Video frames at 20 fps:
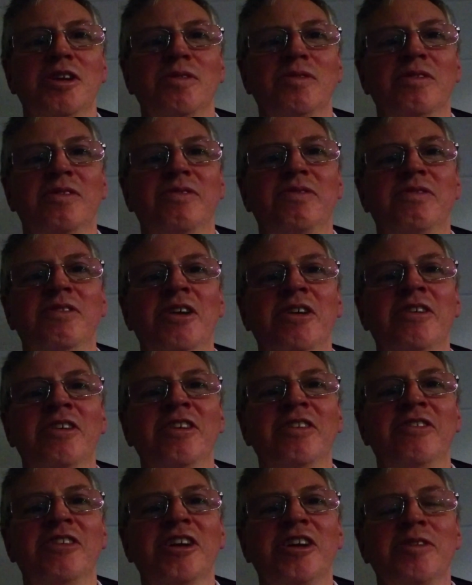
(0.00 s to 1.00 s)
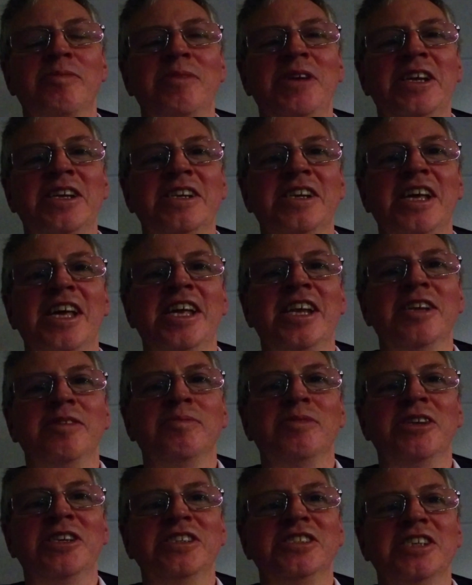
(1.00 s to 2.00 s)
Would thoroughly recommend
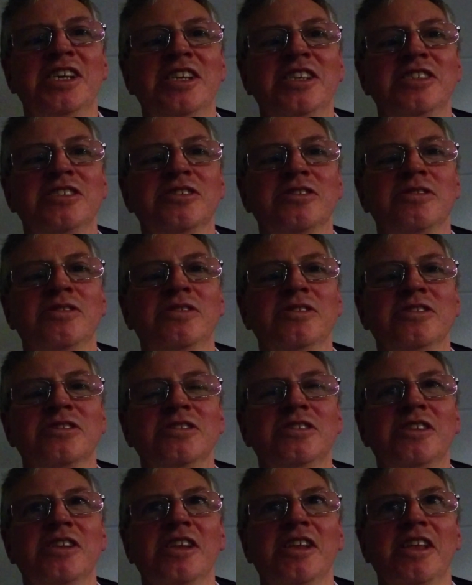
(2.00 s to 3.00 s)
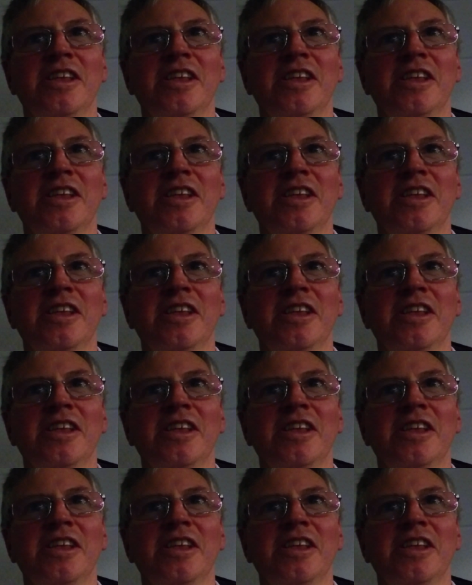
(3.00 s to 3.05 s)
anybody take this course.